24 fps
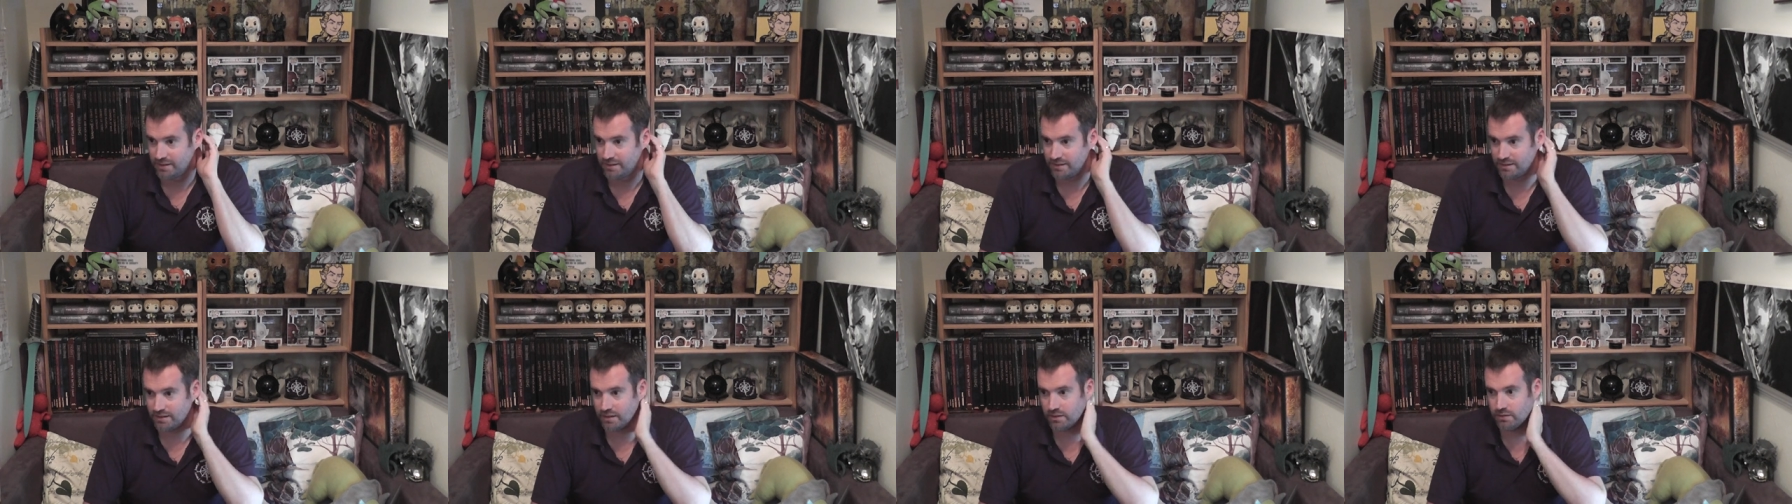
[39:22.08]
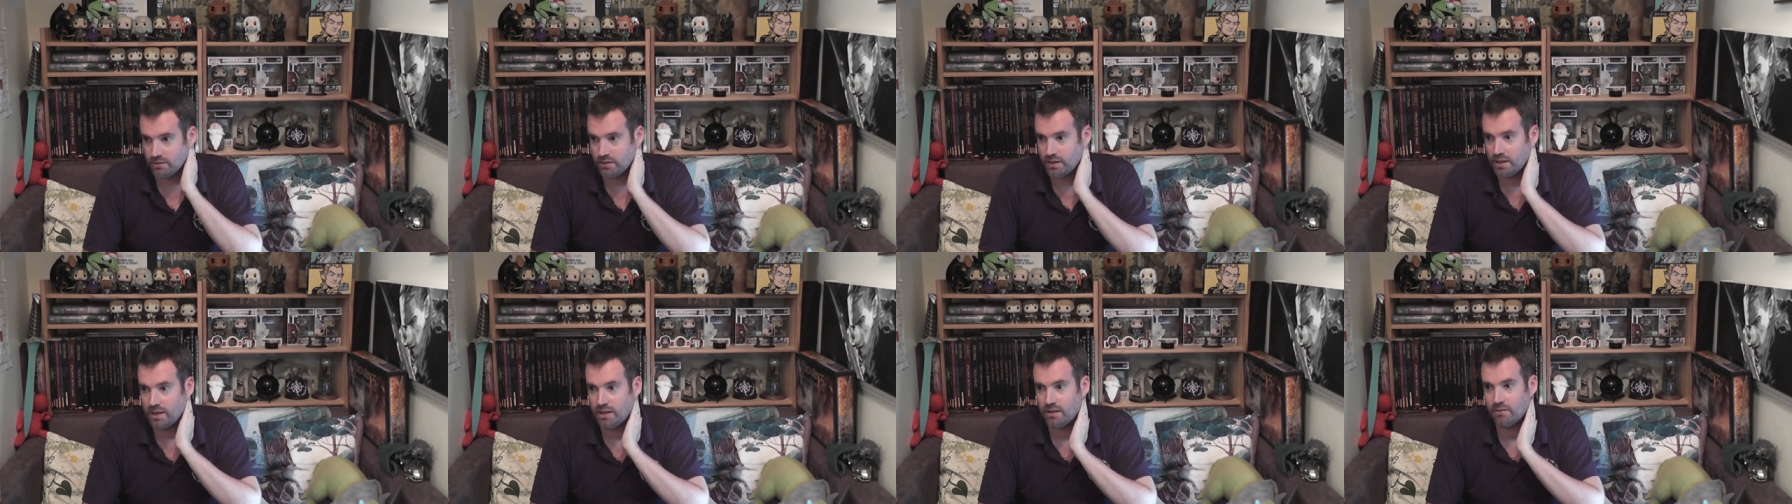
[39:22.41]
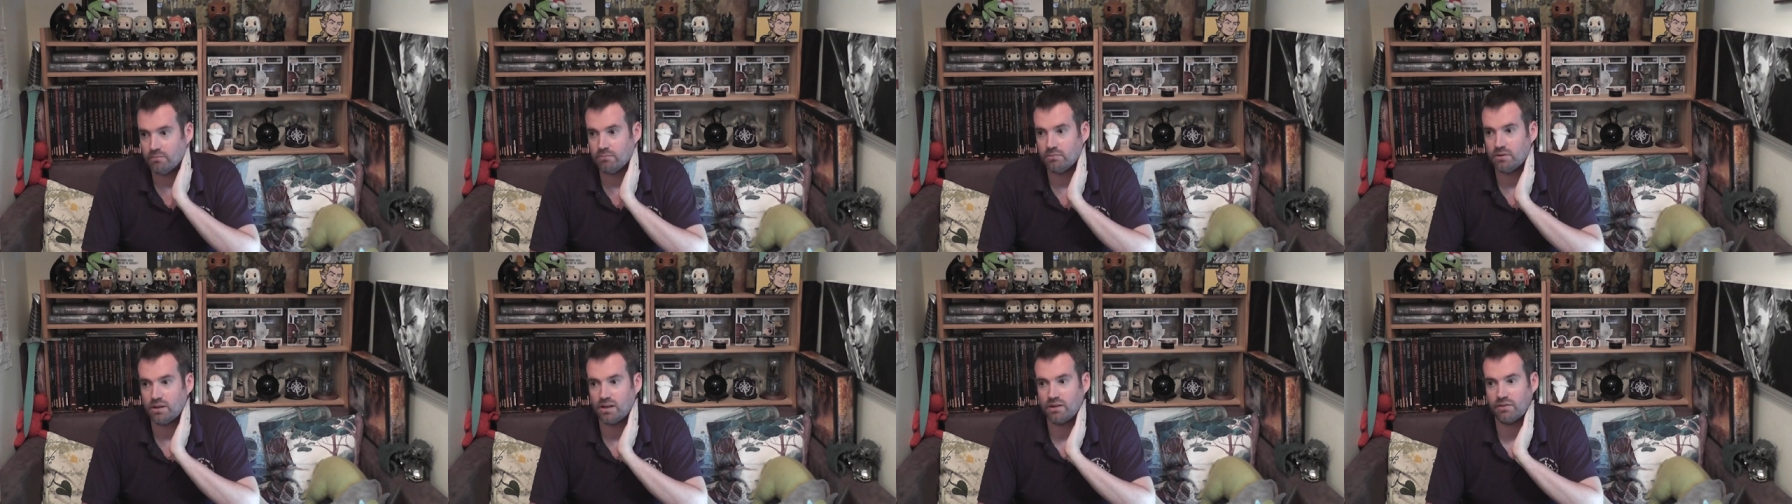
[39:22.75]
So
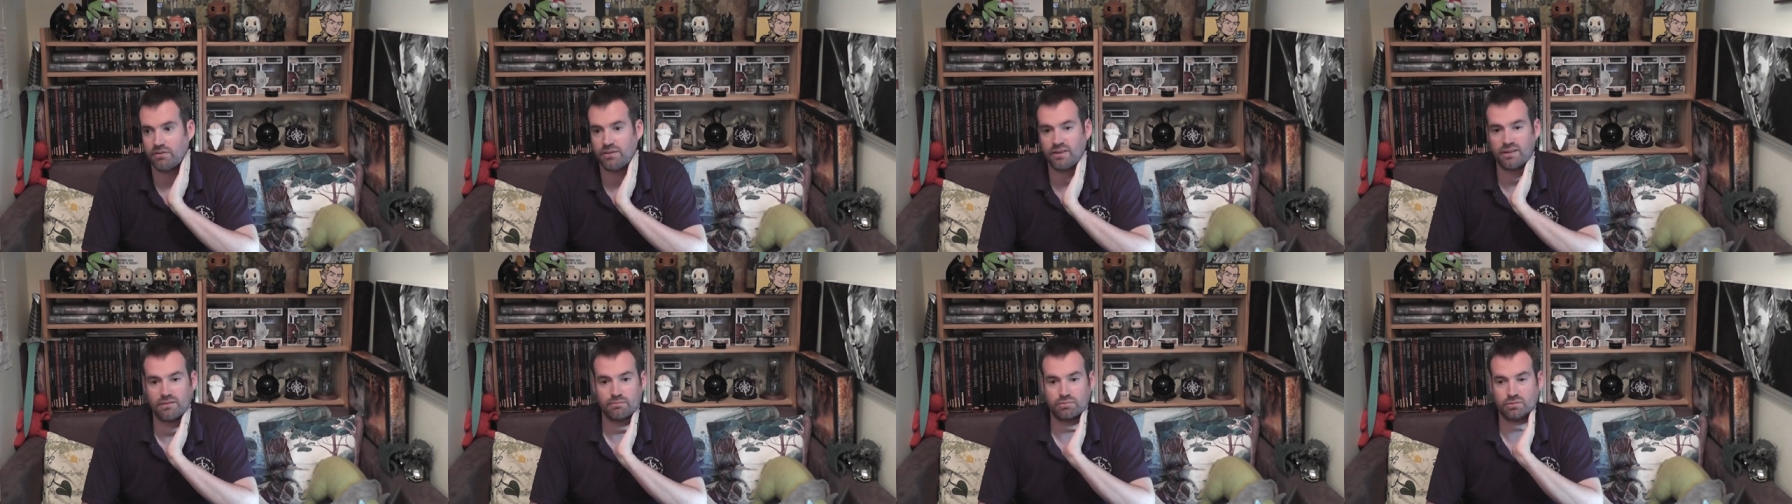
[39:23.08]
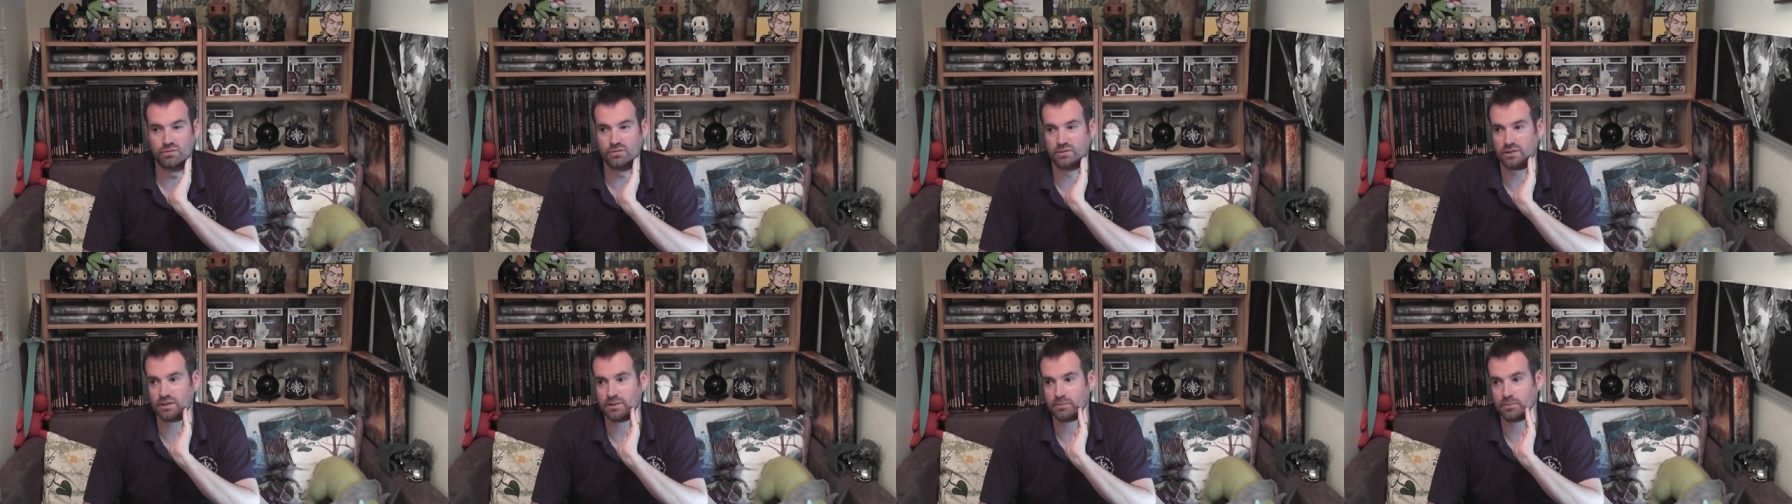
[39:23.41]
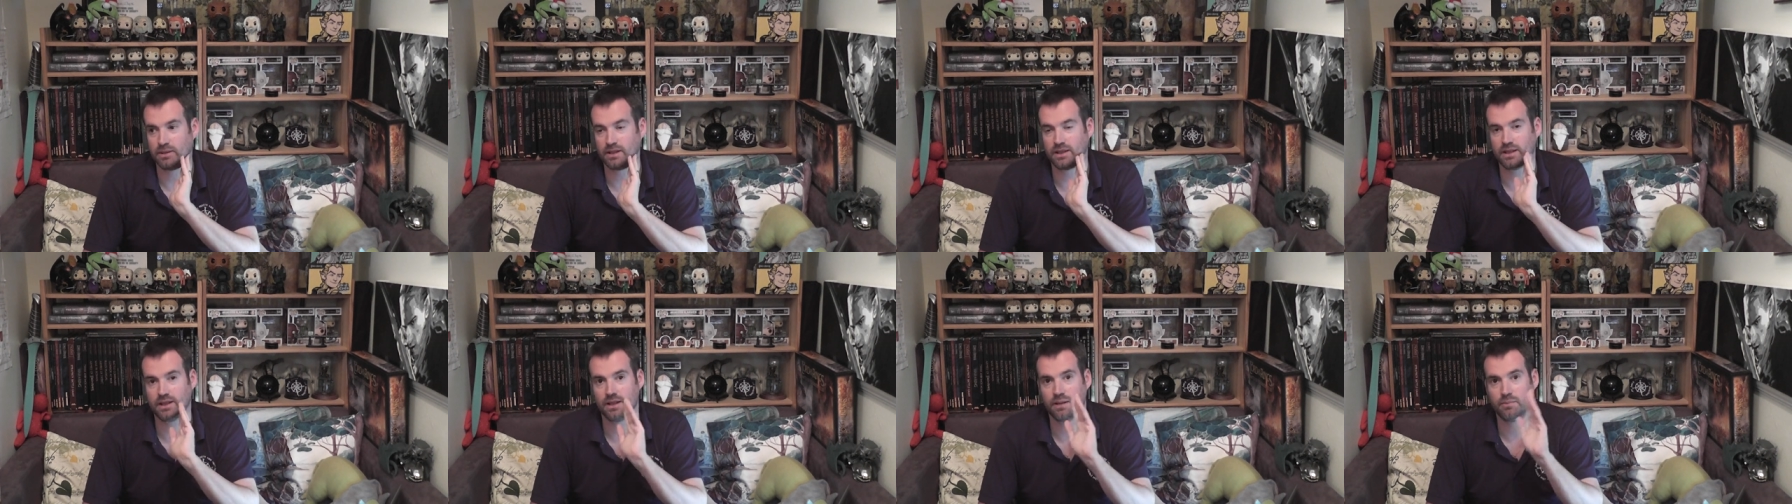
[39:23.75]
um, I think broadly
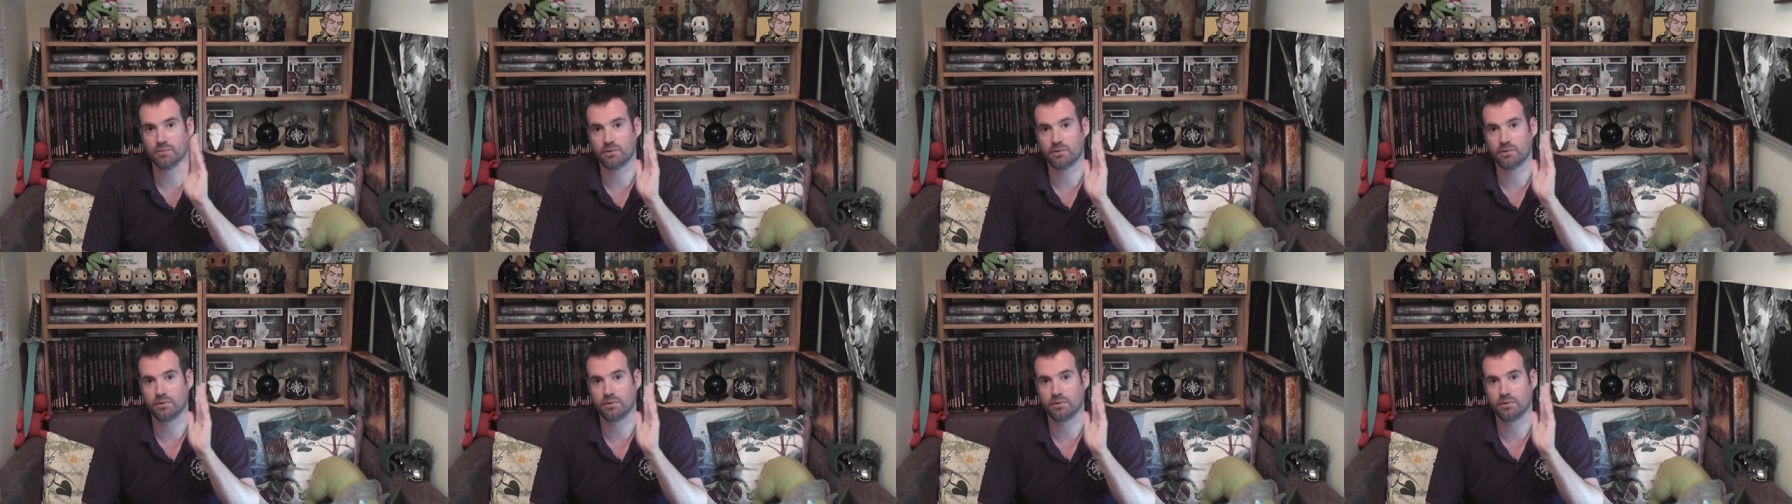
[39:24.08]
speaking